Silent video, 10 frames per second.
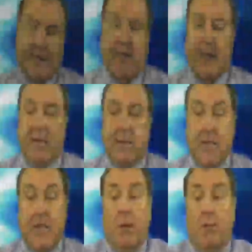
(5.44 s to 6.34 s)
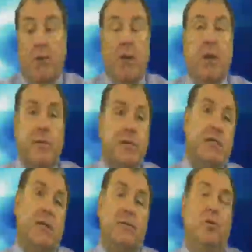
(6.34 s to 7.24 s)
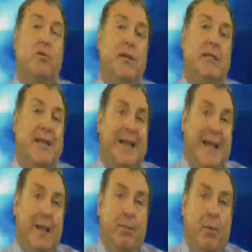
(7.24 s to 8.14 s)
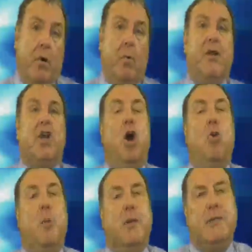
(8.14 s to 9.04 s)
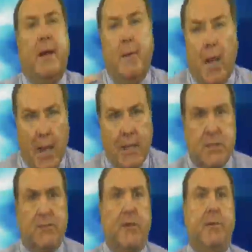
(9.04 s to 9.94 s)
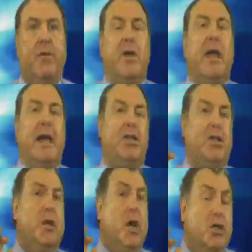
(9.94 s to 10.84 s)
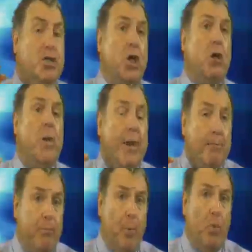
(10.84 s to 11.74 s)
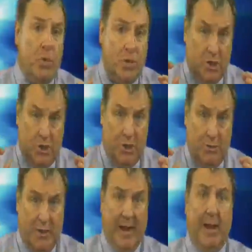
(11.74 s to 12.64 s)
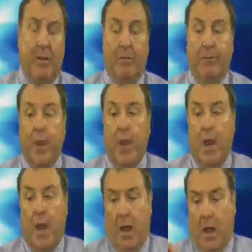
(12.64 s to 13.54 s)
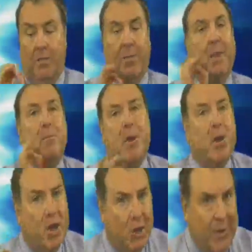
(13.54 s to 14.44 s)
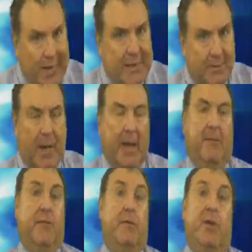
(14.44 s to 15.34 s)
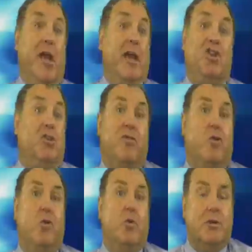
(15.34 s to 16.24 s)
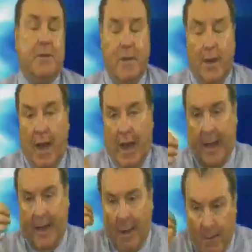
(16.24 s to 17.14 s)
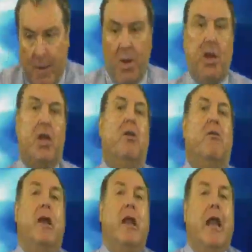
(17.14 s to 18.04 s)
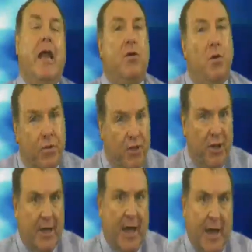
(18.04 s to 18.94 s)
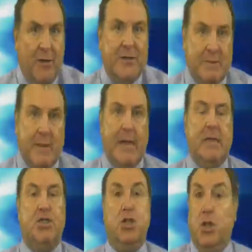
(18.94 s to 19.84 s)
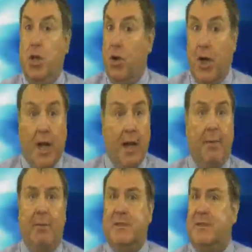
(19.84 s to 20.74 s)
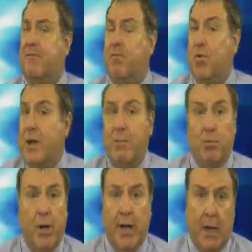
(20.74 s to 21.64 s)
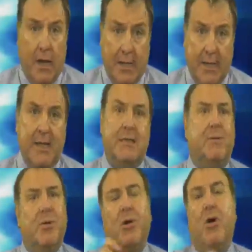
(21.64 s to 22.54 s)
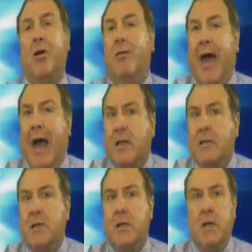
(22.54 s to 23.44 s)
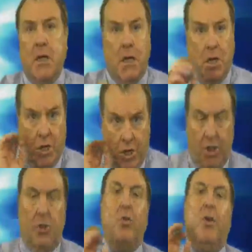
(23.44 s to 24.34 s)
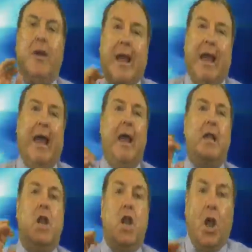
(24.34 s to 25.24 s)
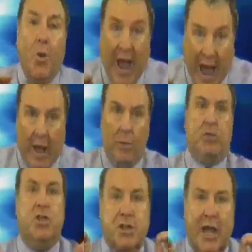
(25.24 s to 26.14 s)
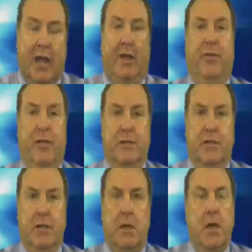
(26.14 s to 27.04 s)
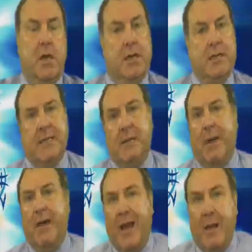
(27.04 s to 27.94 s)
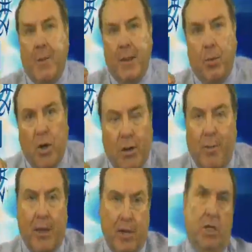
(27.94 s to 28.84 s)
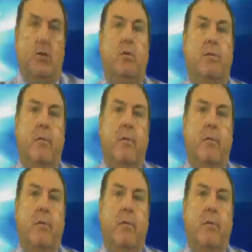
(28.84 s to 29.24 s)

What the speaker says: stars. Mercury's going to move into Libra, which opens up lines of communication that are so important to you now. Mercury is the planet of communication, of course. And Mercury in your third house means you're going to come up with some really brilliant ideas. But not only that, you can go out to others. This is about letting people know about you.